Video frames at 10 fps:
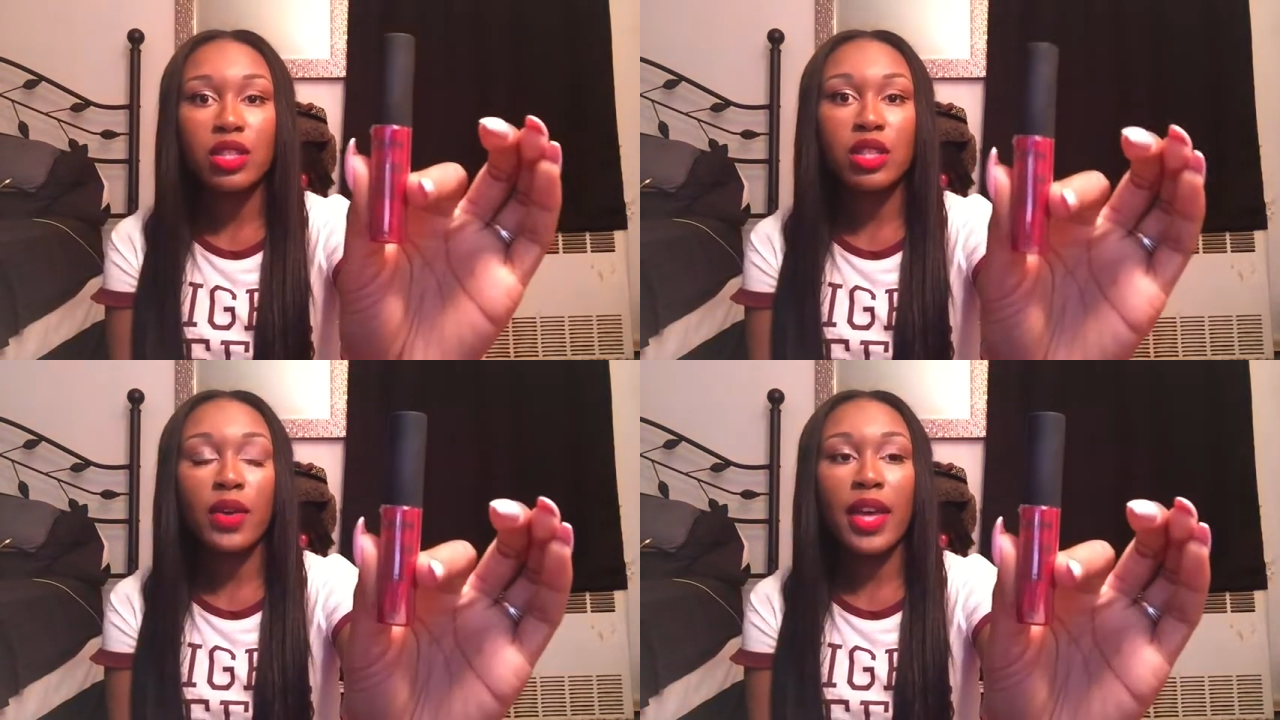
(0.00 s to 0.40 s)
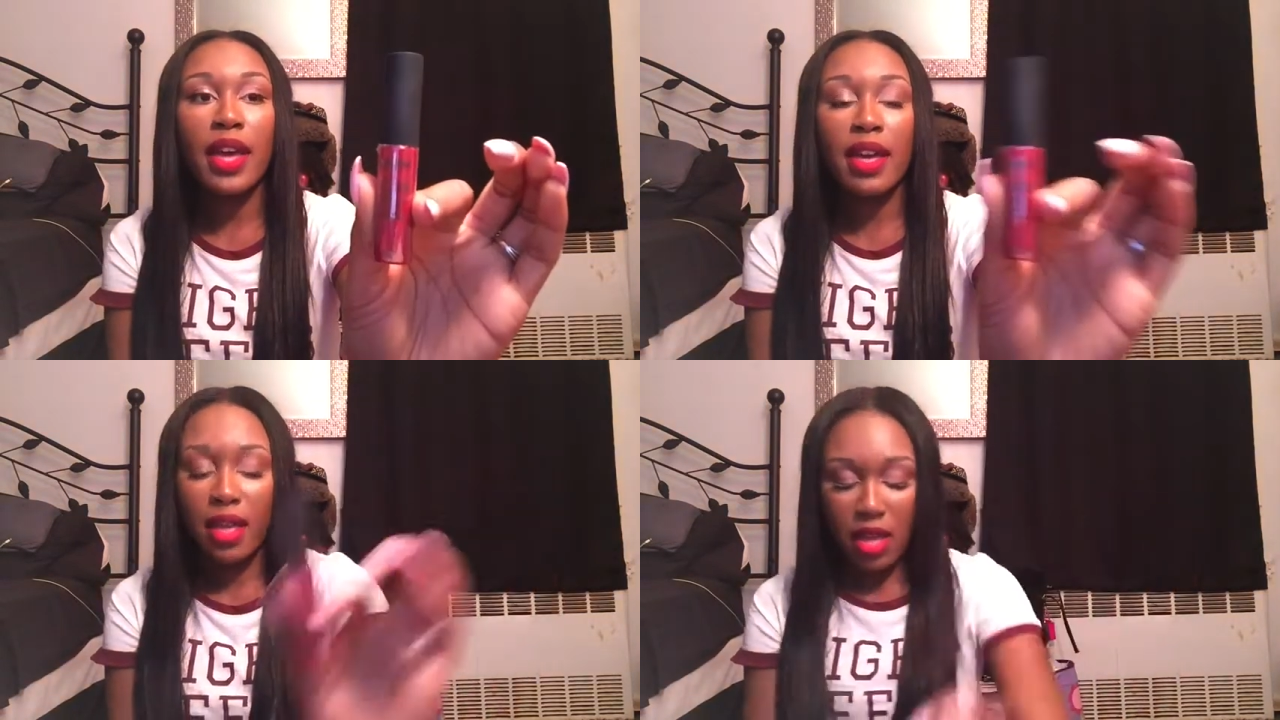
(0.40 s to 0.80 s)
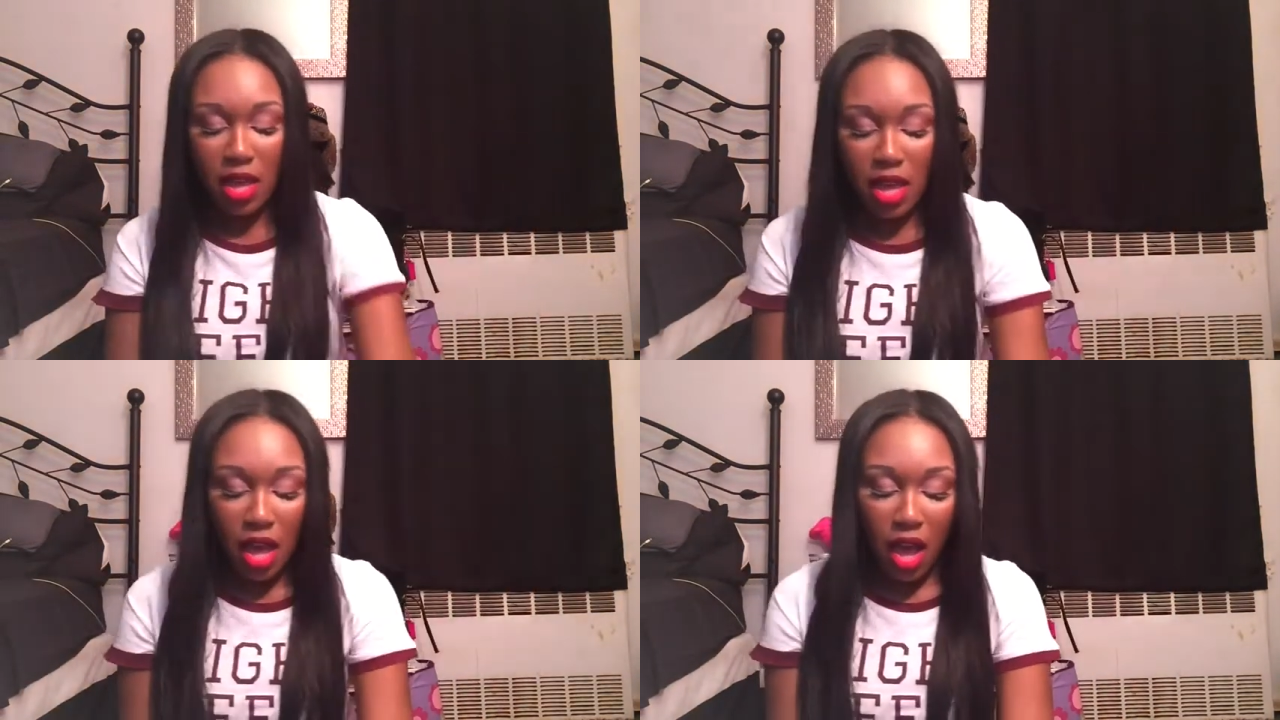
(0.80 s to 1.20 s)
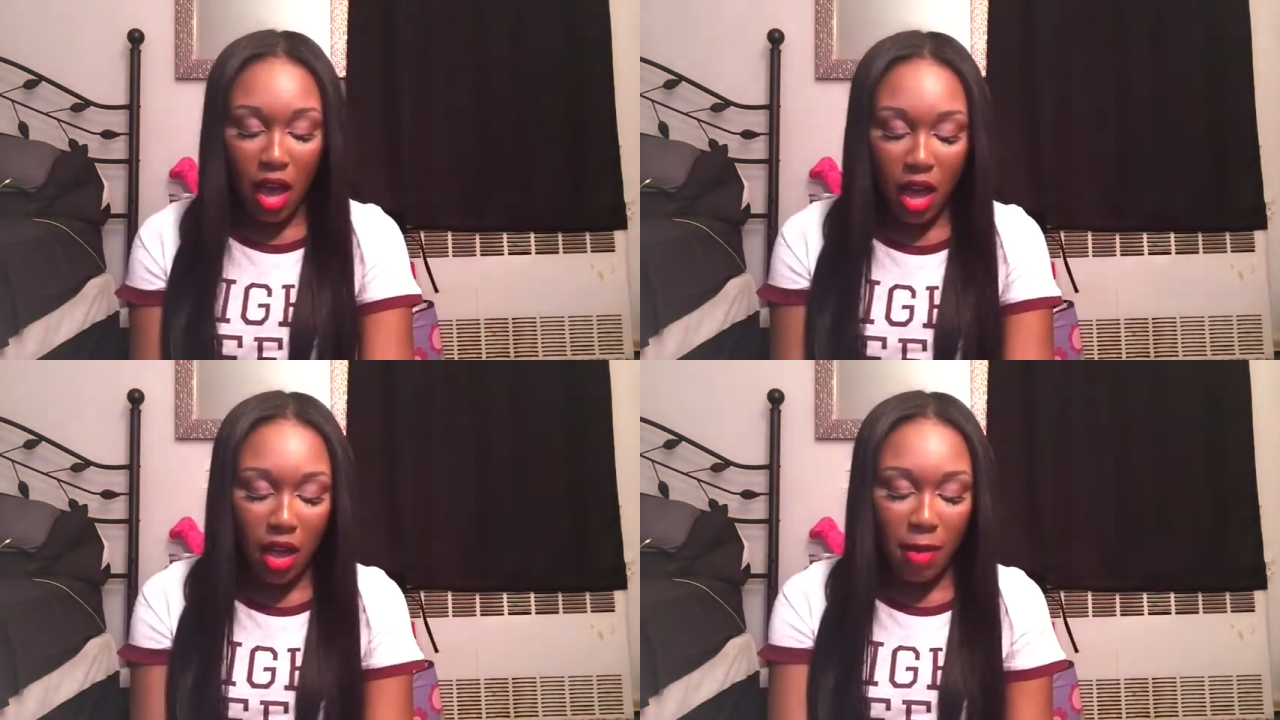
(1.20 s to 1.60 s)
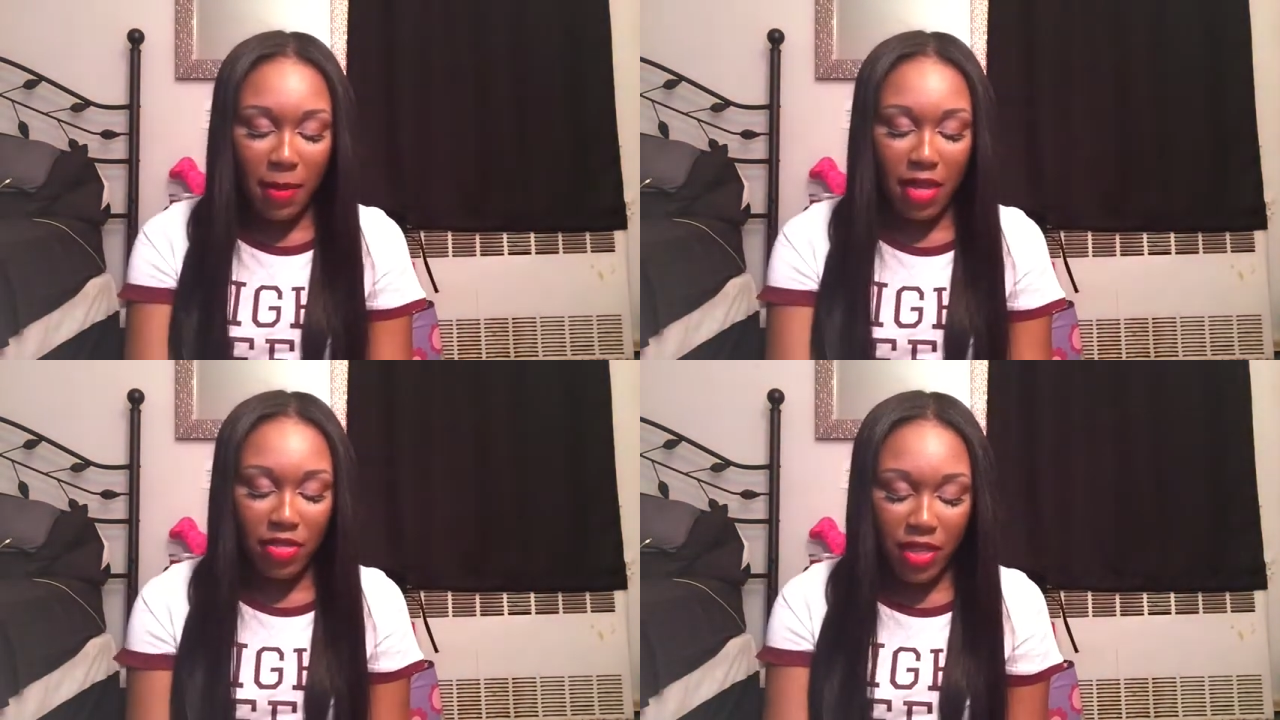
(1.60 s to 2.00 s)
So yeah. Um,
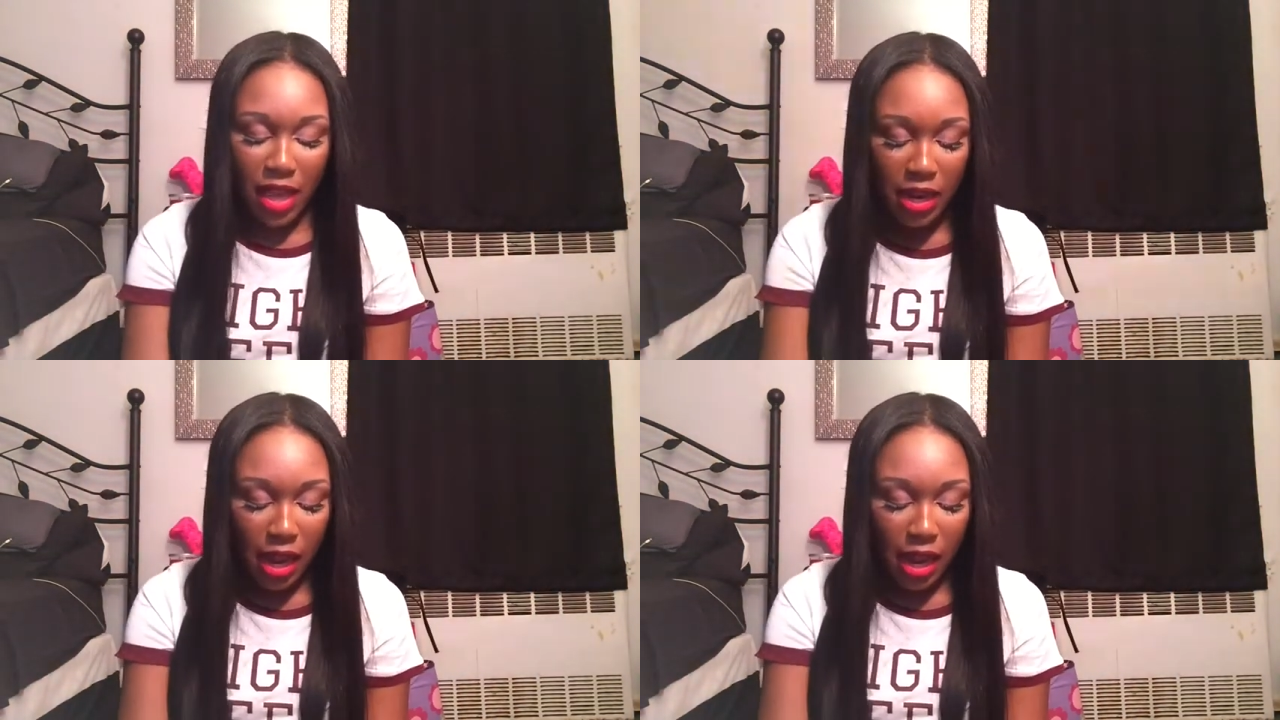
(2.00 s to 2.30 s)
and then